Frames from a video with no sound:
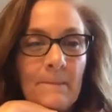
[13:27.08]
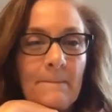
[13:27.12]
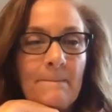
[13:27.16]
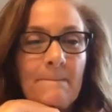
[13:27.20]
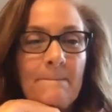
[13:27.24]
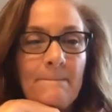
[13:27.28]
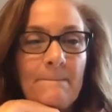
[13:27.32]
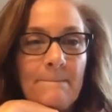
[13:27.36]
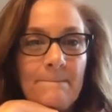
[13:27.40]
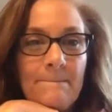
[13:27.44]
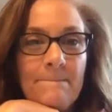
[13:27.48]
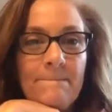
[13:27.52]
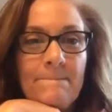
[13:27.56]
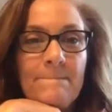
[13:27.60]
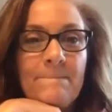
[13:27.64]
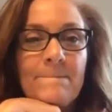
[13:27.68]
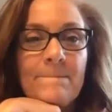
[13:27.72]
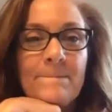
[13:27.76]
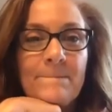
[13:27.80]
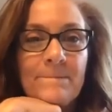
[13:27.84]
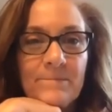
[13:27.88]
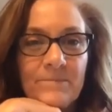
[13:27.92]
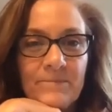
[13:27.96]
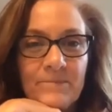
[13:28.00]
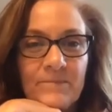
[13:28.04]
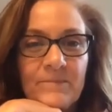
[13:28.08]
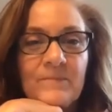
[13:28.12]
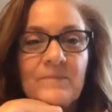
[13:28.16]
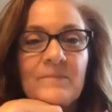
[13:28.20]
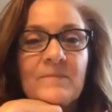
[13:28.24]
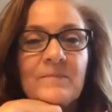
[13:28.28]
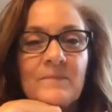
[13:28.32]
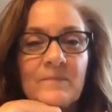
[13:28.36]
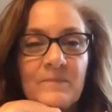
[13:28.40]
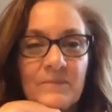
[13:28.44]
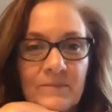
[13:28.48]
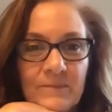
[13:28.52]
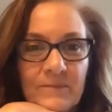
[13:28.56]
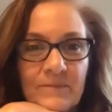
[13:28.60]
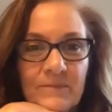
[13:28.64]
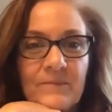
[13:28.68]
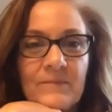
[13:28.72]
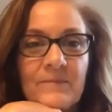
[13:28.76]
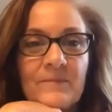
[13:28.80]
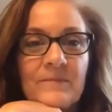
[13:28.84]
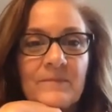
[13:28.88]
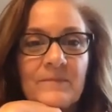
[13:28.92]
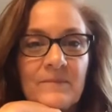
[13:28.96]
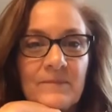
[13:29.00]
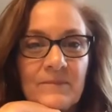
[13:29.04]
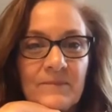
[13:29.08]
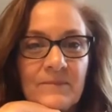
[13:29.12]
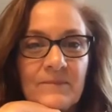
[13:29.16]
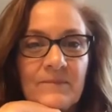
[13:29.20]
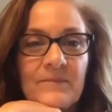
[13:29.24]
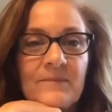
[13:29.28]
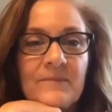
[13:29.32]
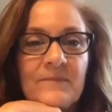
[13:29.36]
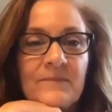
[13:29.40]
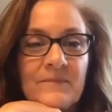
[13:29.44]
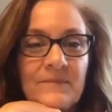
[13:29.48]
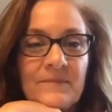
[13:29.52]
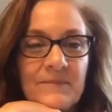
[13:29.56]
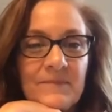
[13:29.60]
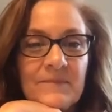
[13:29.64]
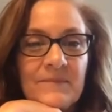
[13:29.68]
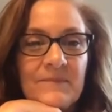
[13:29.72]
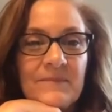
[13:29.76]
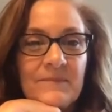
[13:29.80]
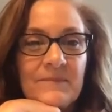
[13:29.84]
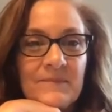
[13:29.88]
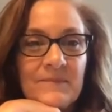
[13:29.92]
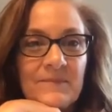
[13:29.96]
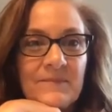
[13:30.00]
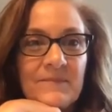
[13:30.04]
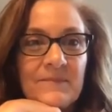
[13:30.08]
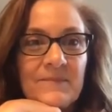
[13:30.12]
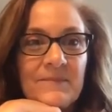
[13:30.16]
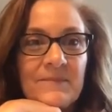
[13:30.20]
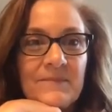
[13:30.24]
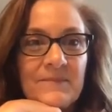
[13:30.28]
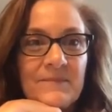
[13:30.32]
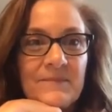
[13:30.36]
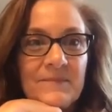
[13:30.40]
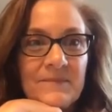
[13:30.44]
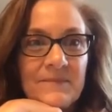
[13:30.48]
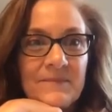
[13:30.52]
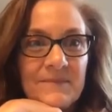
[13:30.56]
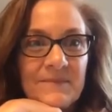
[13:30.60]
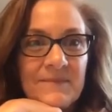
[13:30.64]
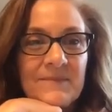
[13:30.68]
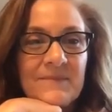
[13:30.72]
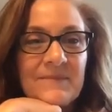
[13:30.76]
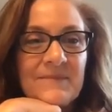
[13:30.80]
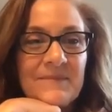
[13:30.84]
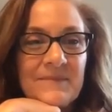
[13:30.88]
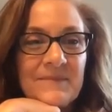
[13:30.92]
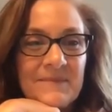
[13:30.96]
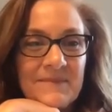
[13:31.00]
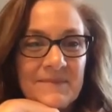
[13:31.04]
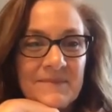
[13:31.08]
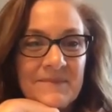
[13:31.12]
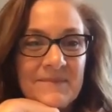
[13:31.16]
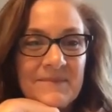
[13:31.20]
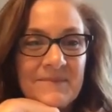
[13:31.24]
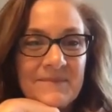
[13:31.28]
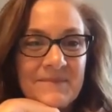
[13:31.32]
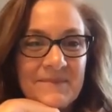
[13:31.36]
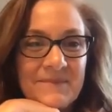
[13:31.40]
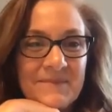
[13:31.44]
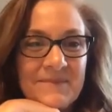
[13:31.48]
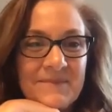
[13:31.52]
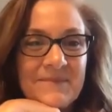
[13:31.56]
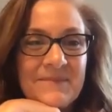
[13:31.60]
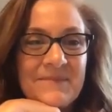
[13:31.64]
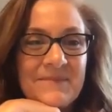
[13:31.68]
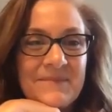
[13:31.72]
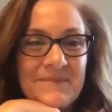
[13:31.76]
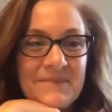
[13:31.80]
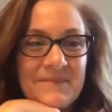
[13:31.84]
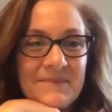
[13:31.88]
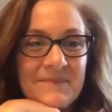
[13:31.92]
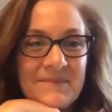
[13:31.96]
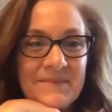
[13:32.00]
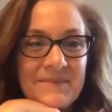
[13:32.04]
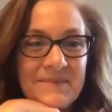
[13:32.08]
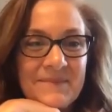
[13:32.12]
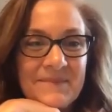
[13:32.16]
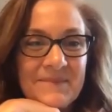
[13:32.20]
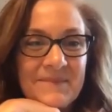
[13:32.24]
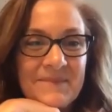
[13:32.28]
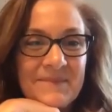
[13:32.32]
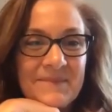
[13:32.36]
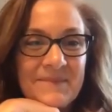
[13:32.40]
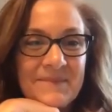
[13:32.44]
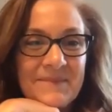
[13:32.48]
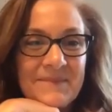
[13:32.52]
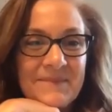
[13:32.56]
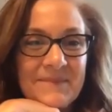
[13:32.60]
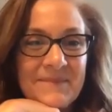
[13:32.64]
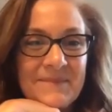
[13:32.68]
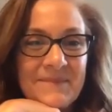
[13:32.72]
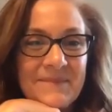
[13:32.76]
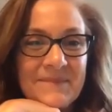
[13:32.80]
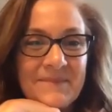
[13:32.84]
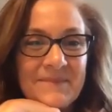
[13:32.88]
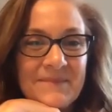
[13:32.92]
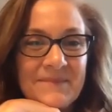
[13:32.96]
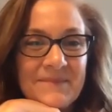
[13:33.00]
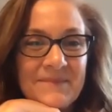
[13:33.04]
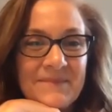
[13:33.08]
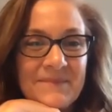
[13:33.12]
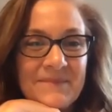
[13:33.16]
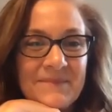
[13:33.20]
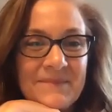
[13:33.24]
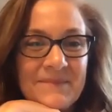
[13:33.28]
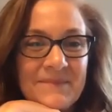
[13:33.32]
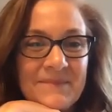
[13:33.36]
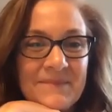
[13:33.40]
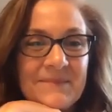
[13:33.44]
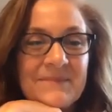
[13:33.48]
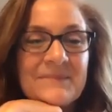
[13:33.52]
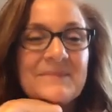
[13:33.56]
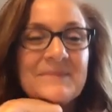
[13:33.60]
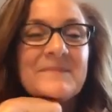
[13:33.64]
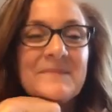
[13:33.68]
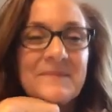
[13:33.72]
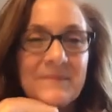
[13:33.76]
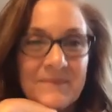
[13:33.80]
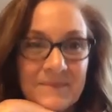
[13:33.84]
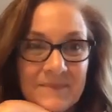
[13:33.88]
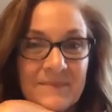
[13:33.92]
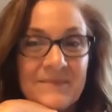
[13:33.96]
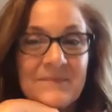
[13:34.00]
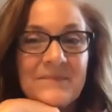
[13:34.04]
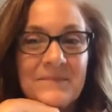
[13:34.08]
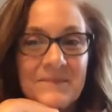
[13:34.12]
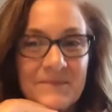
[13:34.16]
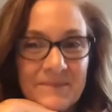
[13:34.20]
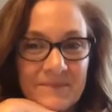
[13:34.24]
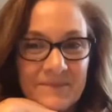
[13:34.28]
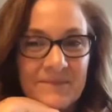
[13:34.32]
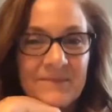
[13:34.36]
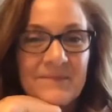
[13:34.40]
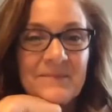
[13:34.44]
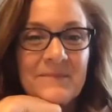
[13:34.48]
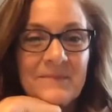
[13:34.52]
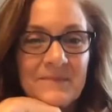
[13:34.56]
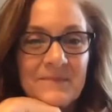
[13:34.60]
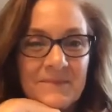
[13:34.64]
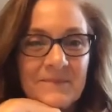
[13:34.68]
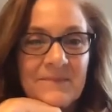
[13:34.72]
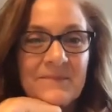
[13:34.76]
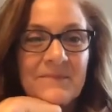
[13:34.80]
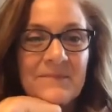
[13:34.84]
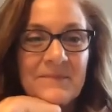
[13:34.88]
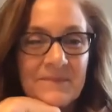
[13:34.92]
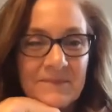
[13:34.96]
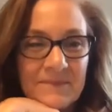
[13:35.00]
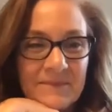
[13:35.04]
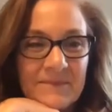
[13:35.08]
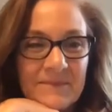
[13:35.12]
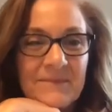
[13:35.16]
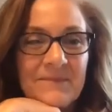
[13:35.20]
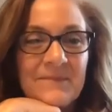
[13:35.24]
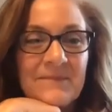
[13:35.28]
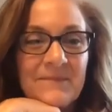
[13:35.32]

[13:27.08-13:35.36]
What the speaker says: Then I see putting claws on the tiger. Then I see putting a spider web for the spider.